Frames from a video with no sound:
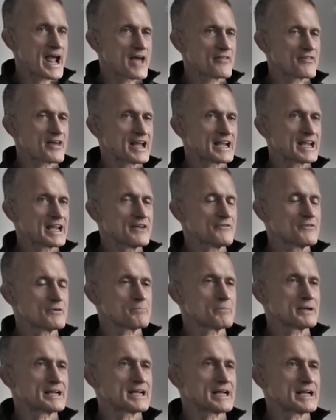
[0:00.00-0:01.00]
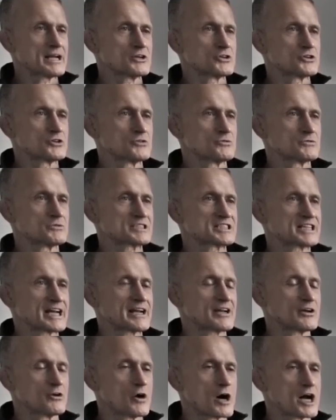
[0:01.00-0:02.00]
and they even begin to
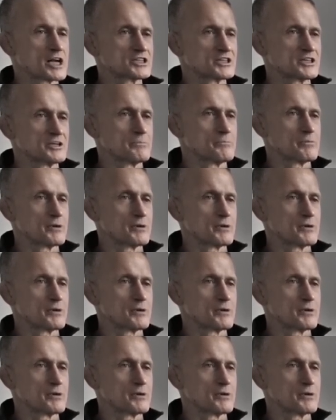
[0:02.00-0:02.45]
psychologically